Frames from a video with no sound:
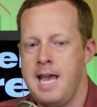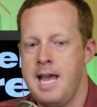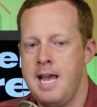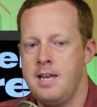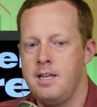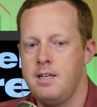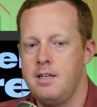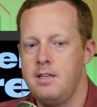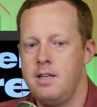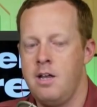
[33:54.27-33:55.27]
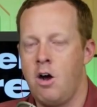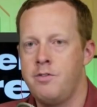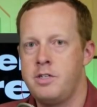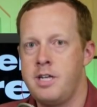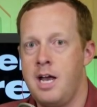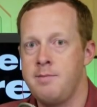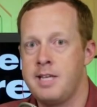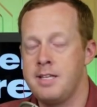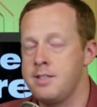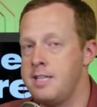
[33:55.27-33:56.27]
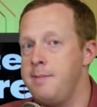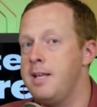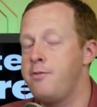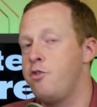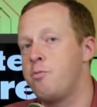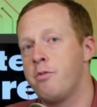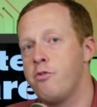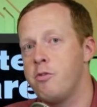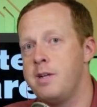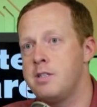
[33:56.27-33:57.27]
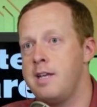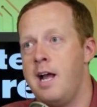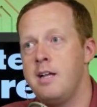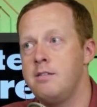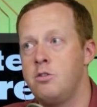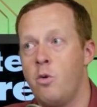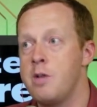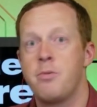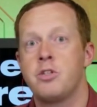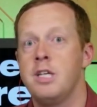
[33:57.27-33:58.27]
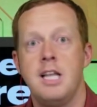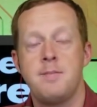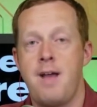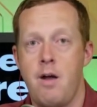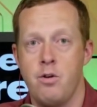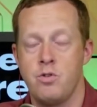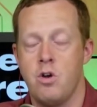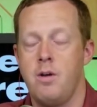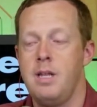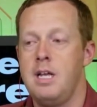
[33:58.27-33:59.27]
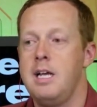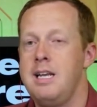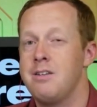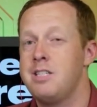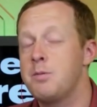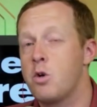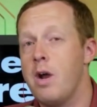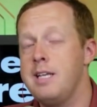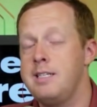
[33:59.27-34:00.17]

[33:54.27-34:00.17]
and oftentimes get the same level of performance at 20% less power draw. Now it seems nice.